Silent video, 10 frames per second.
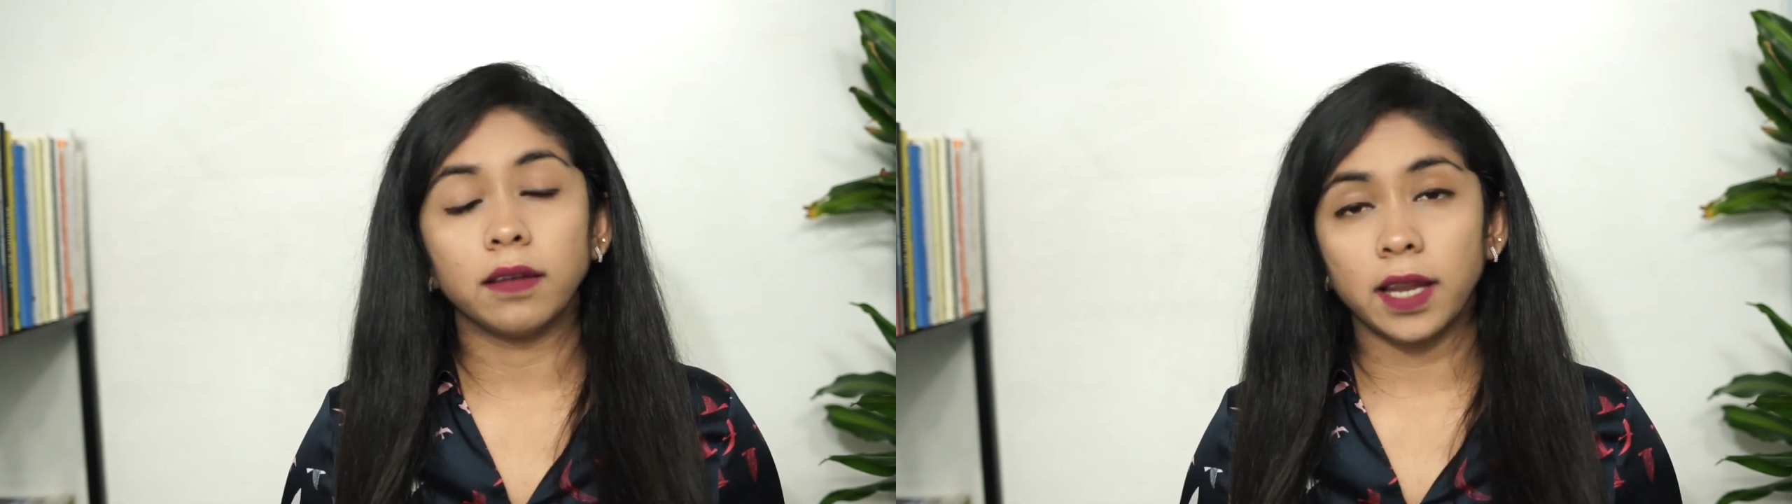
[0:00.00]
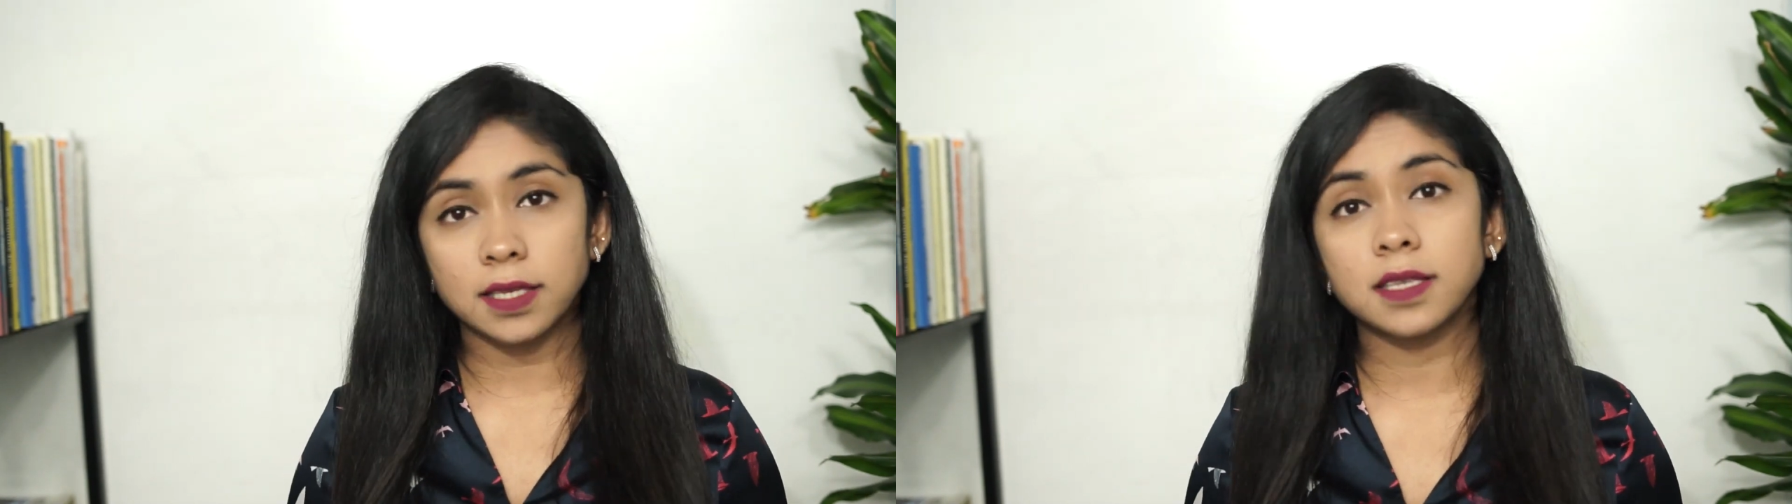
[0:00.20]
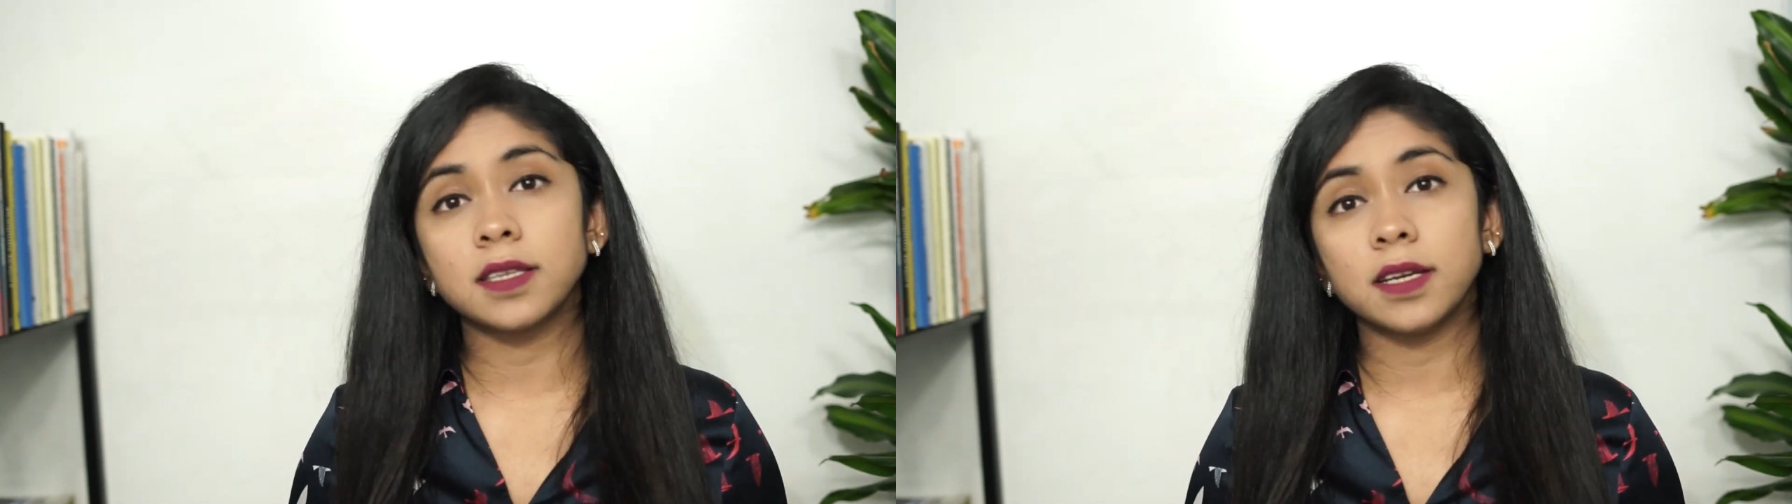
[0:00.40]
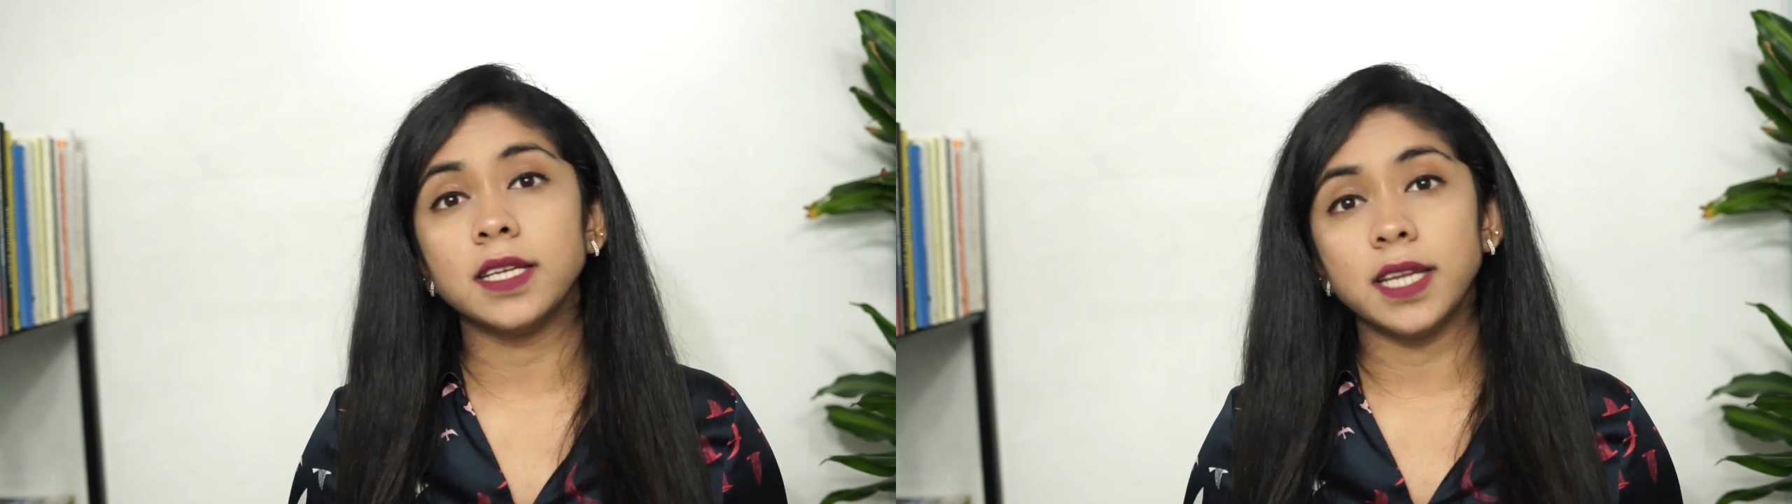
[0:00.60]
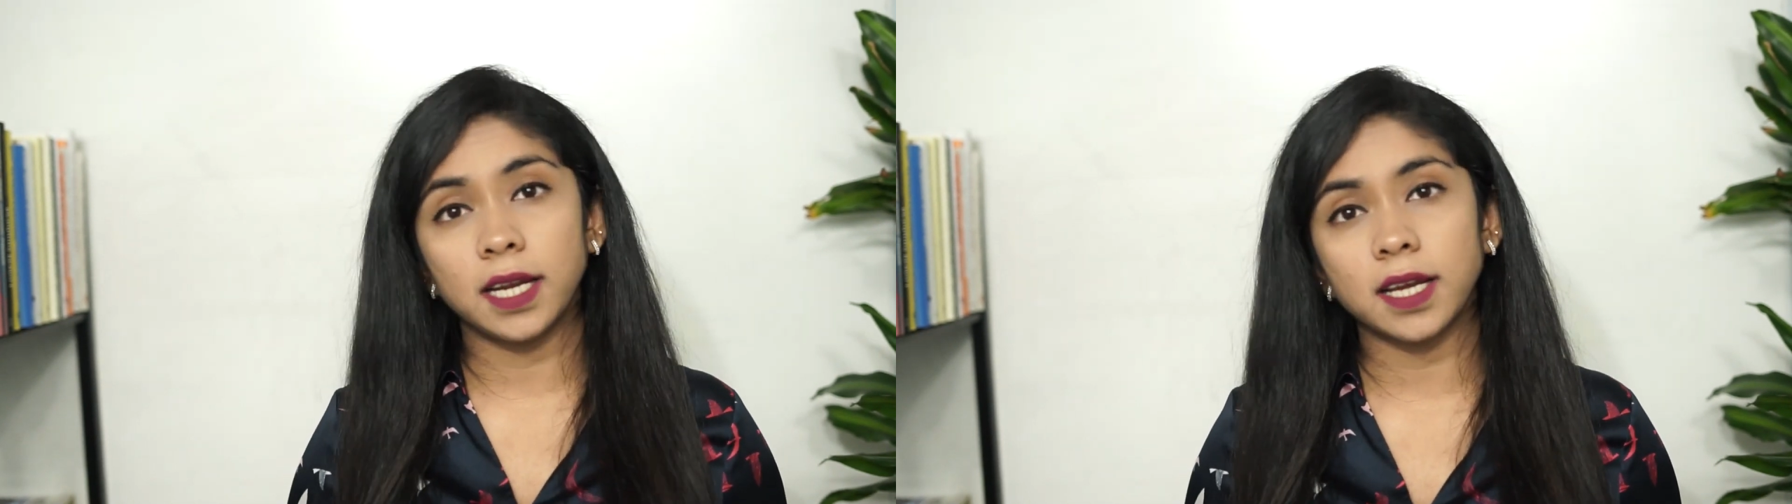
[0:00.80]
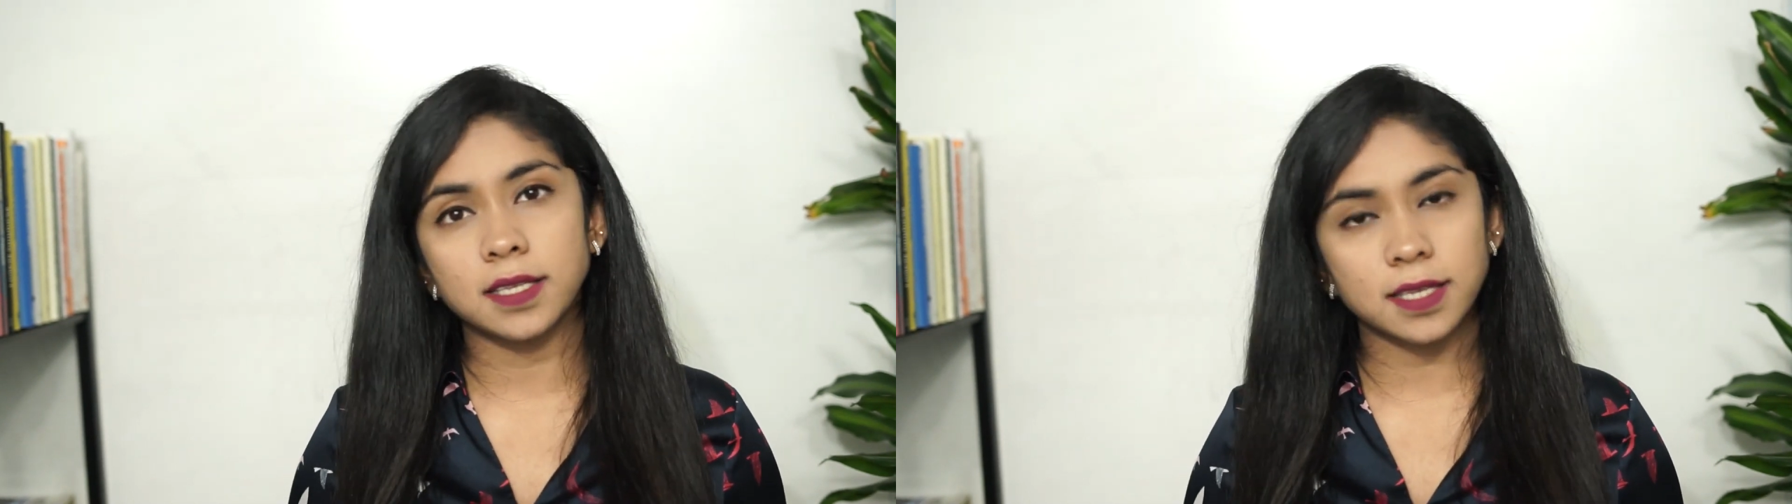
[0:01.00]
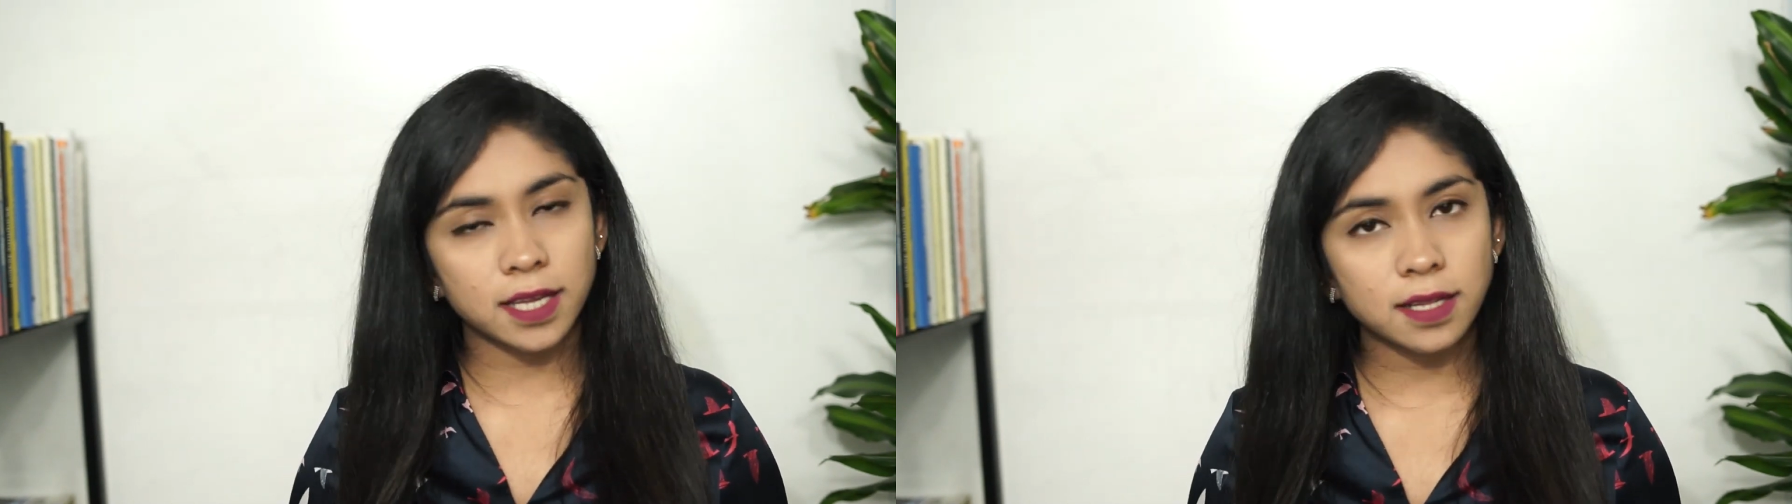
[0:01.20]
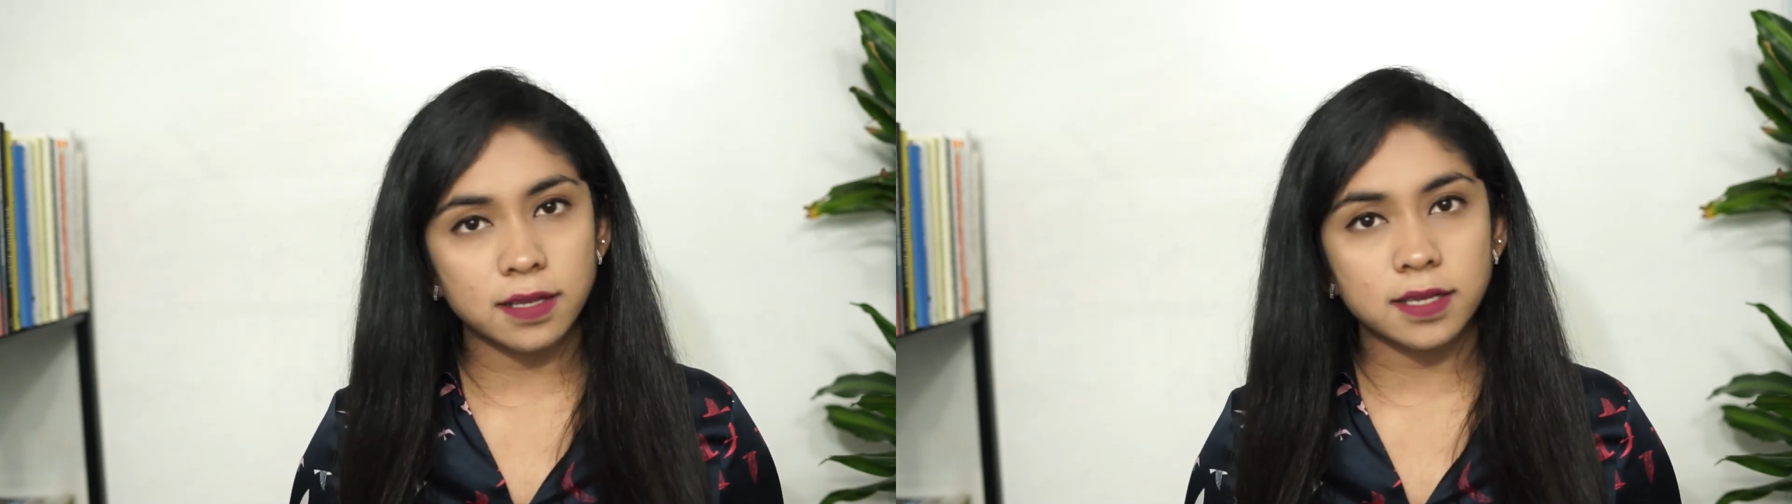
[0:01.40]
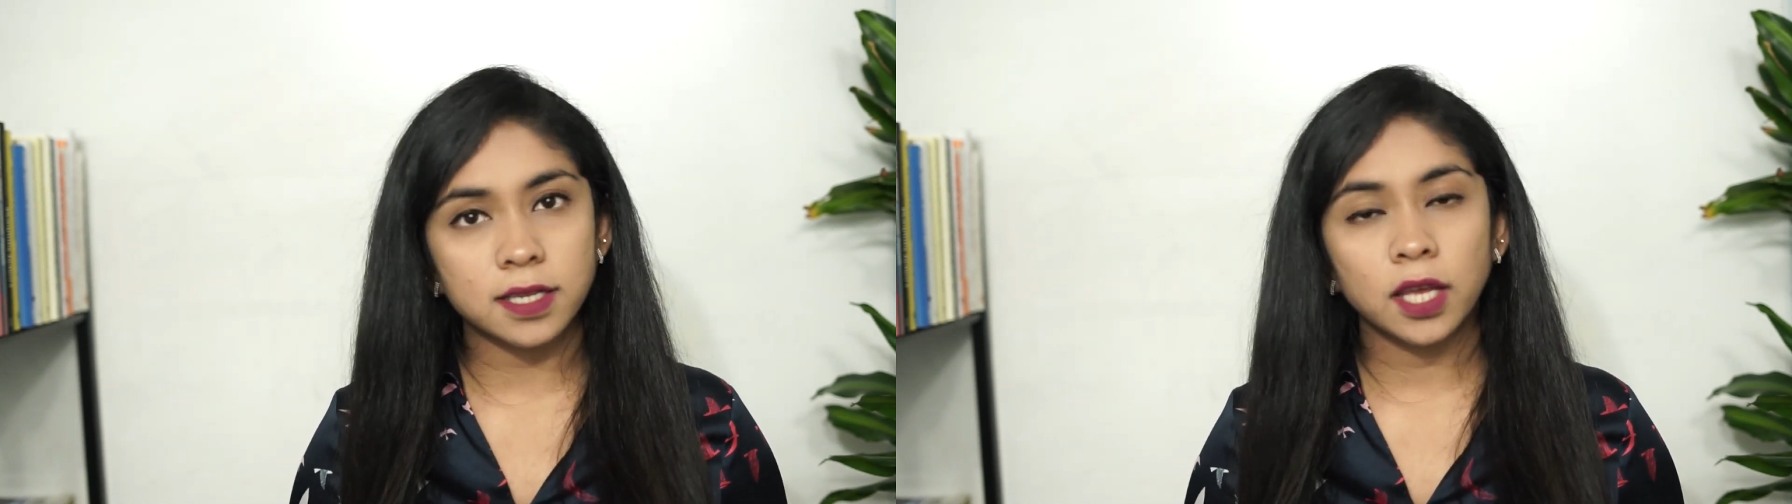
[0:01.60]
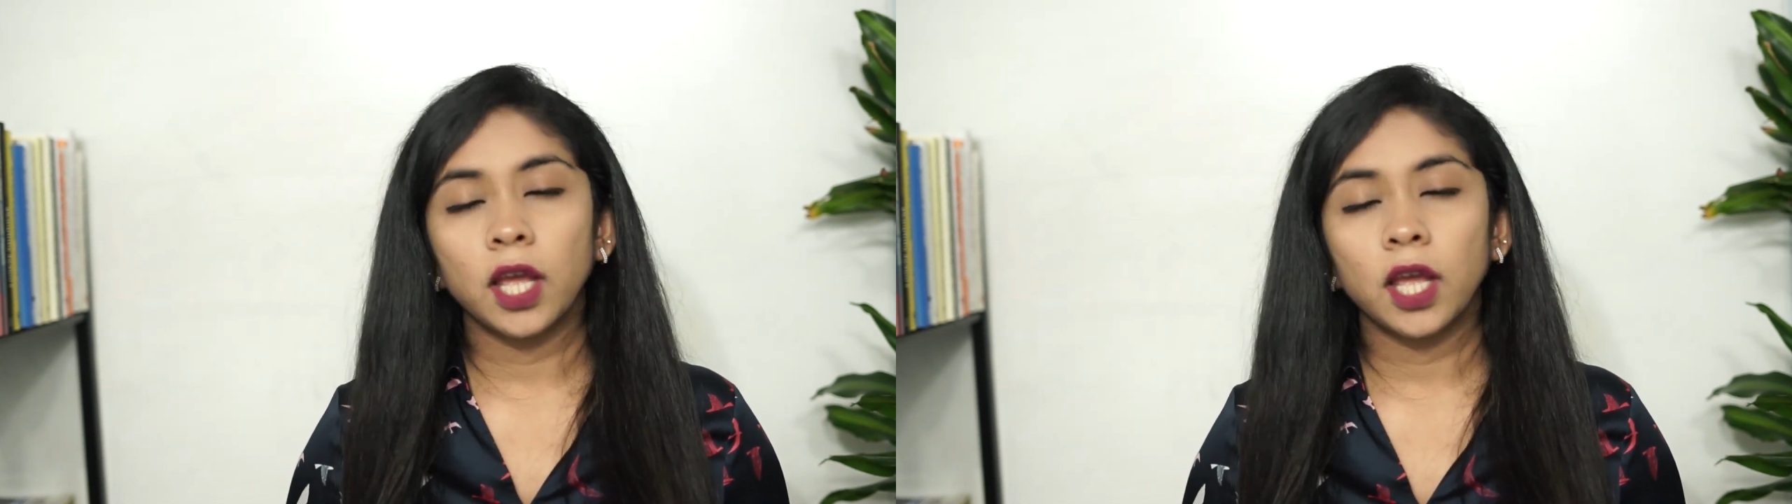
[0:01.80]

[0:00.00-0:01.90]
necessary data skills